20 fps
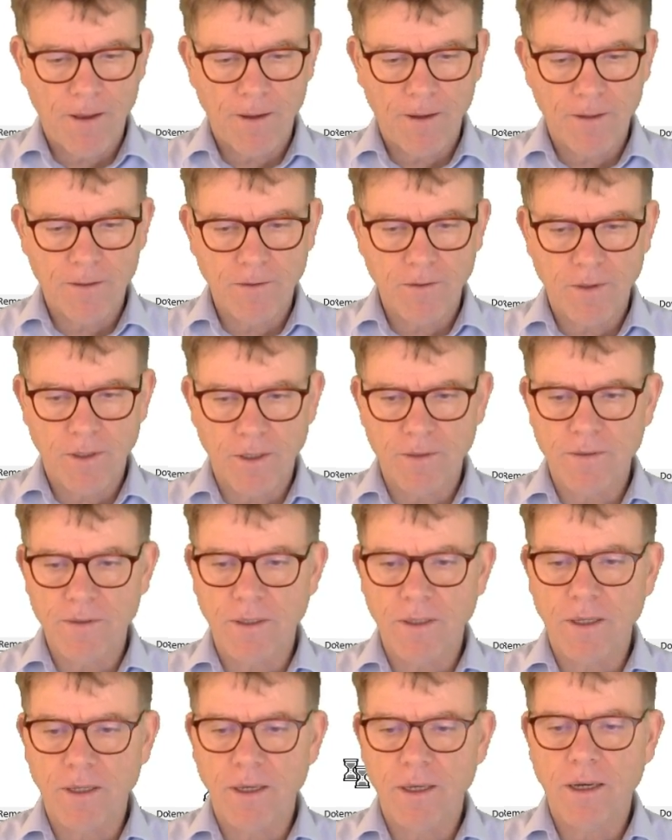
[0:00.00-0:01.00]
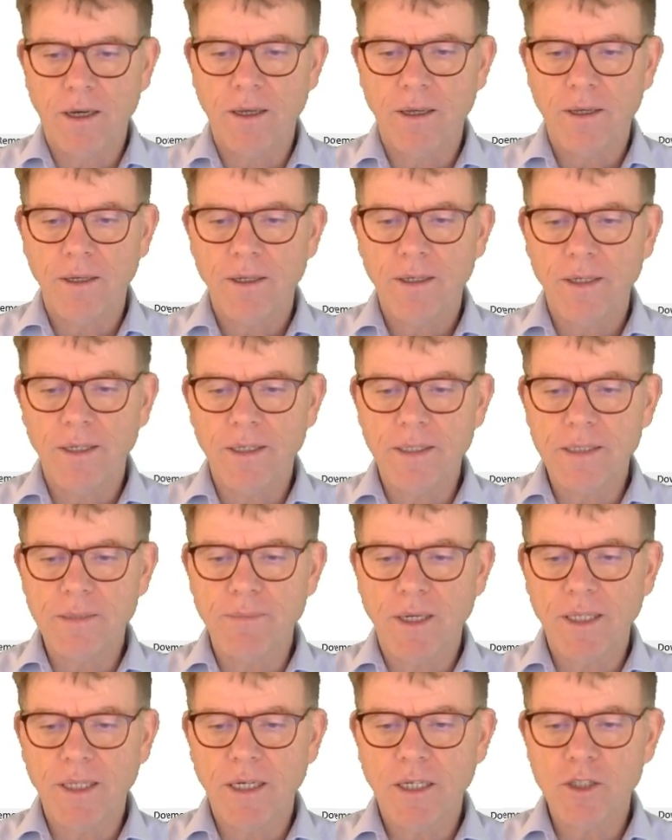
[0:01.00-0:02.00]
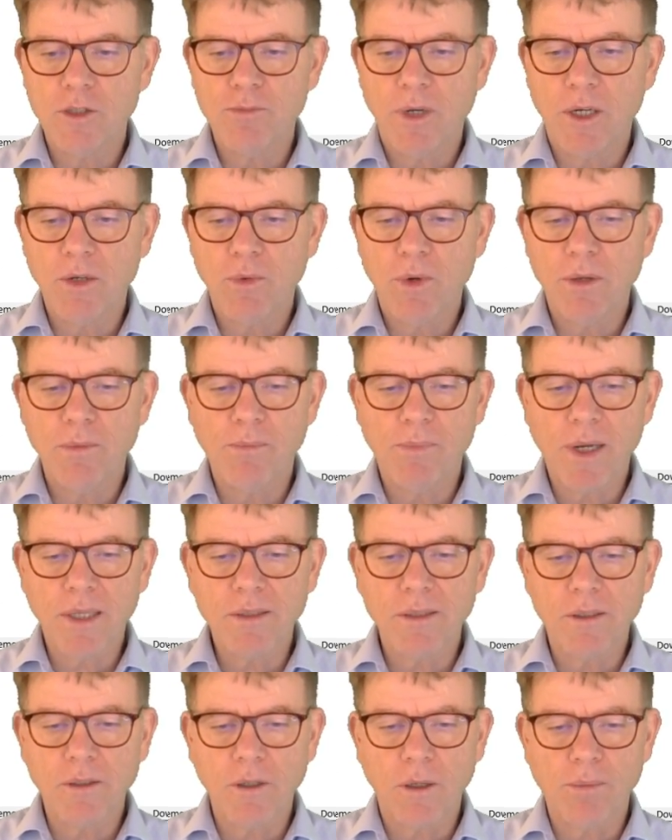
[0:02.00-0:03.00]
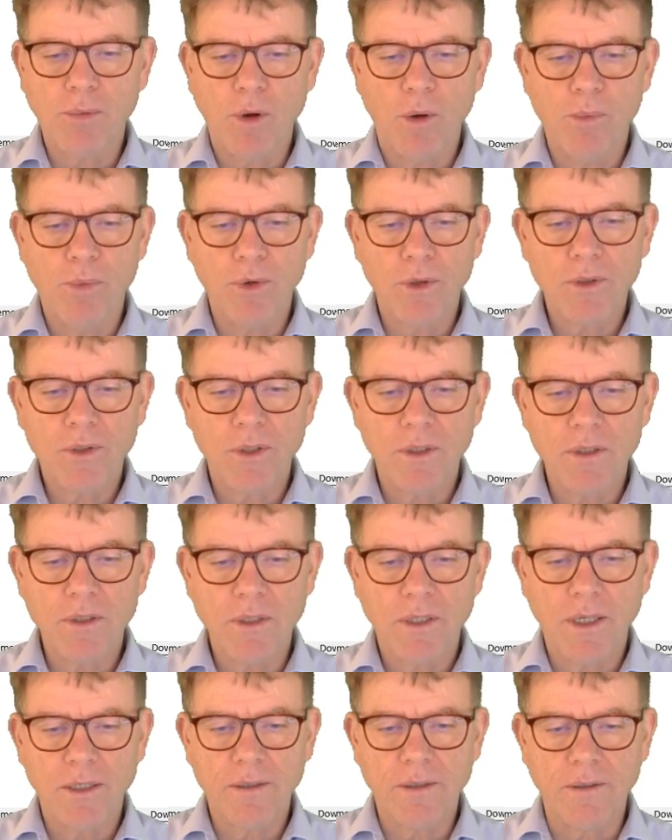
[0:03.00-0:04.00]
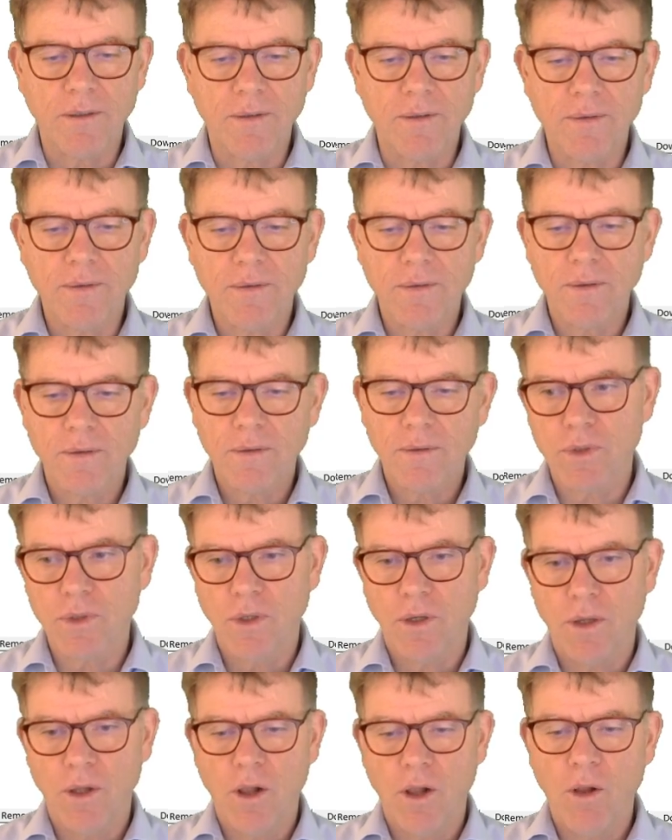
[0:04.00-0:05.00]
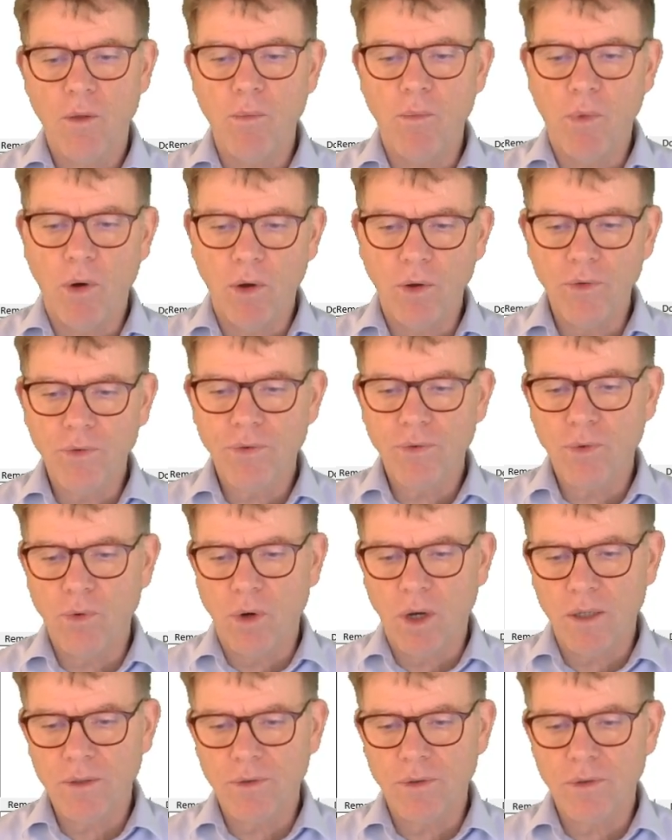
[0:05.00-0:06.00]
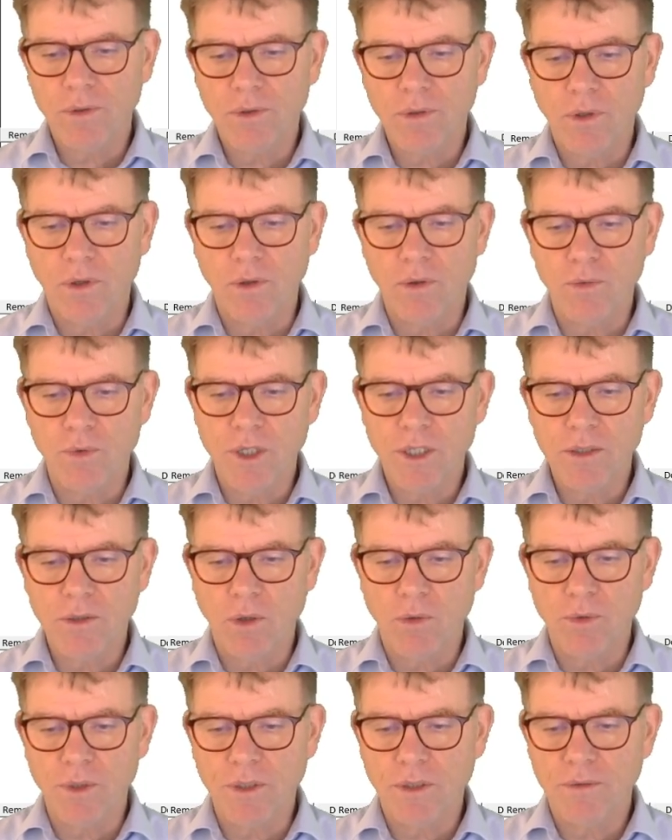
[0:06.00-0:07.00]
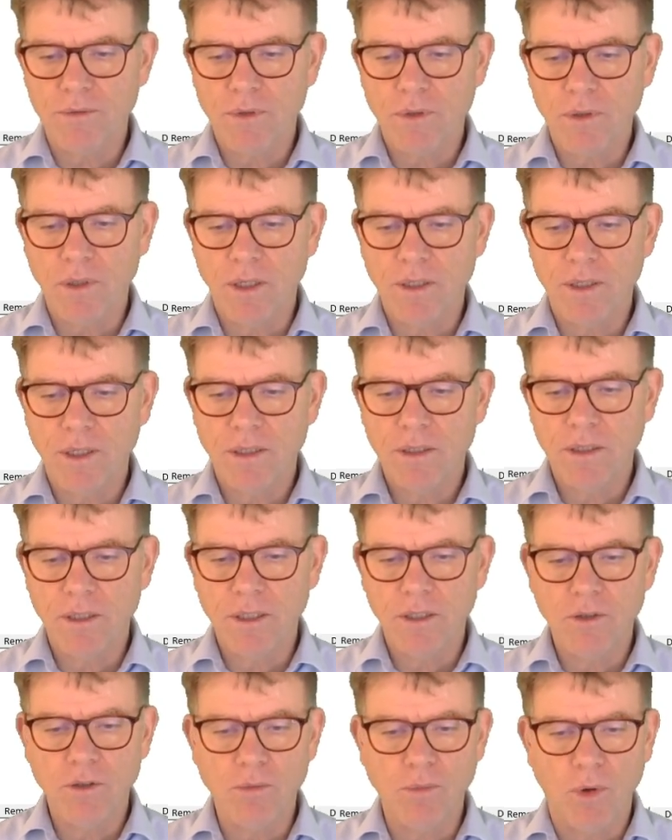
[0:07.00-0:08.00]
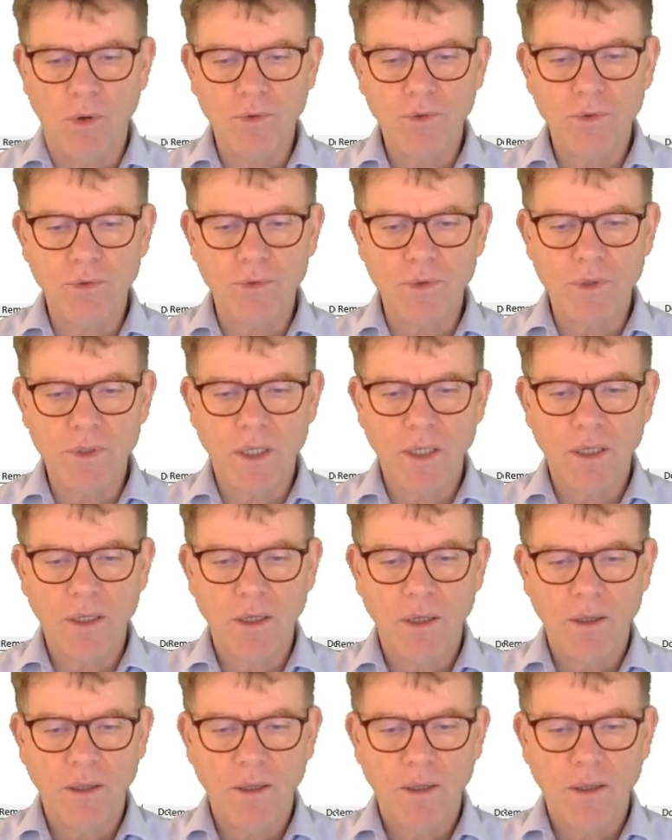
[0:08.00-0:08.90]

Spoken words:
as you can see here, it's managed by one particular properties that is month, quarter, or weeks, or whatever. And then in the month, you say,